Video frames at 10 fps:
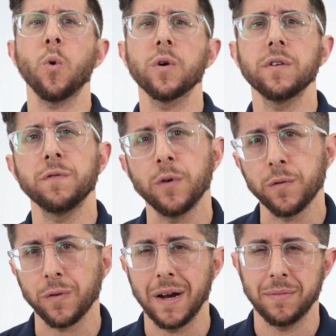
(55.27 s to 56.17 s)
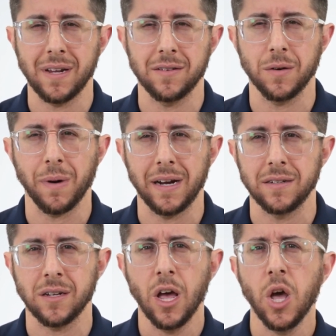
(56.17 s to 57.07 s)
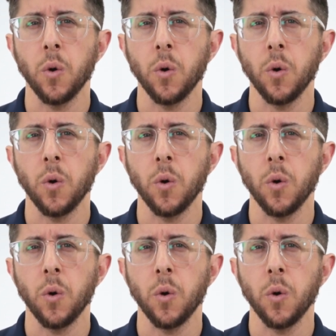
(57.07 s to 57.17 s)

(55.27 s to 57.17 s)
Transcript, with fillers: or the full frame sensor bodies.